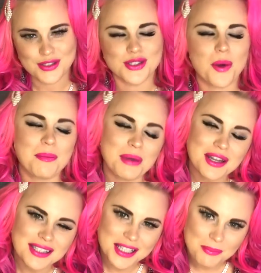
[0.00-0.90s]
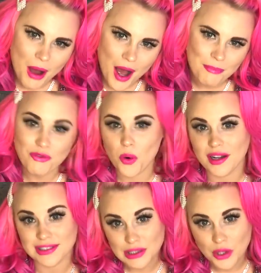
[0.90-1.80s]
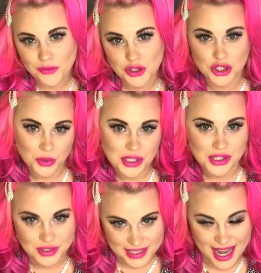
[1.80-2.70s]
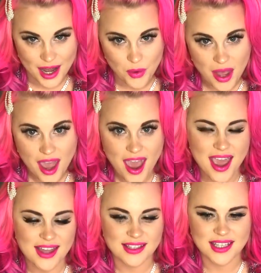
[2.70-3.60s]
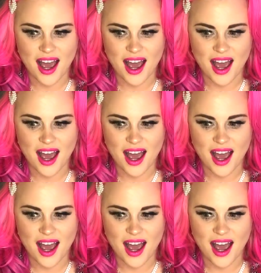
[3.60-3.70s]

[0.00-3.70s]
So I've been on Depop for a little over 2 years now, and